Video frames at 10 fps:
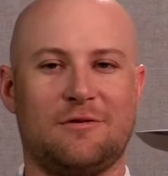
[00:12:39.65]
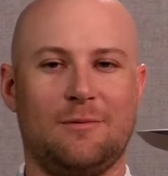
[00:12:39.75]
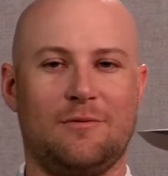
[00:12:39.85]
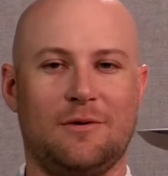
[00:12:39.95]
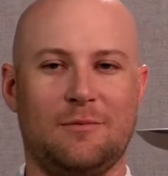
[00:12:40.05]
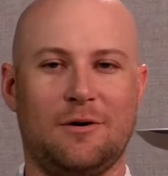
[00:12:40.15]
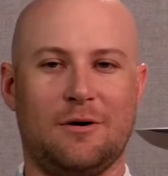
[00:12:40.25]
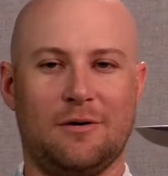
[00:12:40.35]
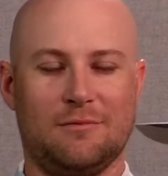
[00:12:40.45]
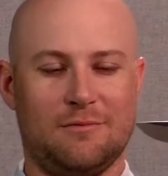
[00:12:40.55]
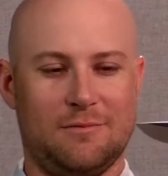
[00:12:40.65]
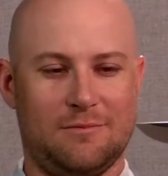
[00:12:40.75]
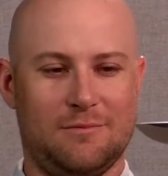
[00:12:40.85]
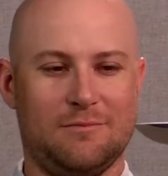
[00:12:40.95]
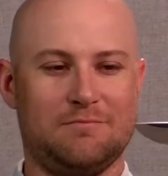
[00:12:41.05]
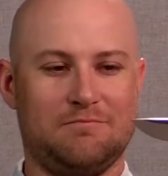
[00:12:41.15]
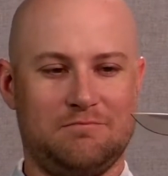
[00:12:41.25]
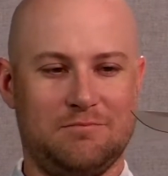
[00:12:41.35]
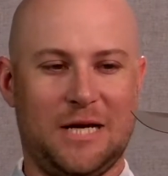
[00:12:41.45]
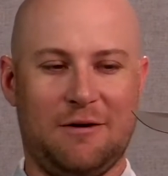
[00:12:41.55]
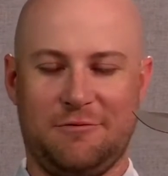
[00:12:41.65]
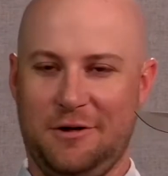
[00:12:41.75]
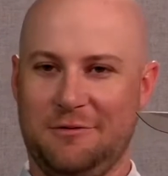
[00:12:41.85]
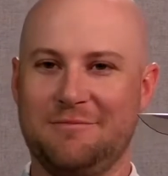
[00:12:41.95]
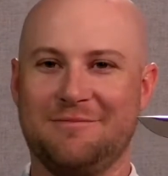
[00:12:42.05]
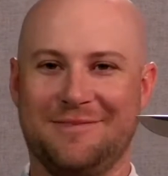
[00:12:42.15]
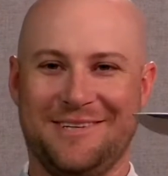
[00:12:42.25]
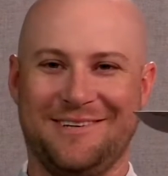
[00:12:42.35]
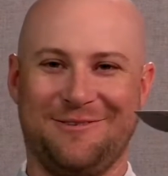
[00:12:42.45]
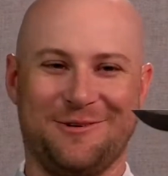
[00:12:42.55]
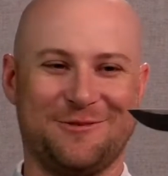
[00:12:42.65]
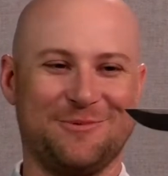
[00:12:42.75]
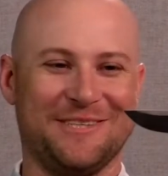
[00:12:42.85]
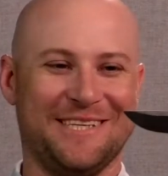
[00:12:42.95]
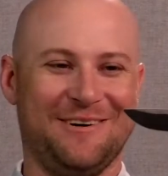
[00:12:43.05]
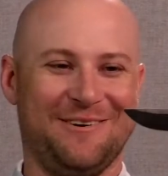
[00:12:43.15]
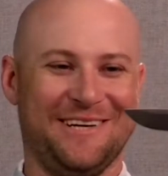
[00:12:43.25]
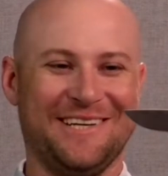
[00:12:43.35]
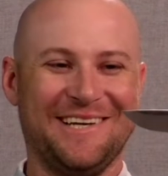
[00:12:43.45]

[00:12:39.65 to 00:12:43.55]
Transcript: Some of them are not fun. We'll just put it that way.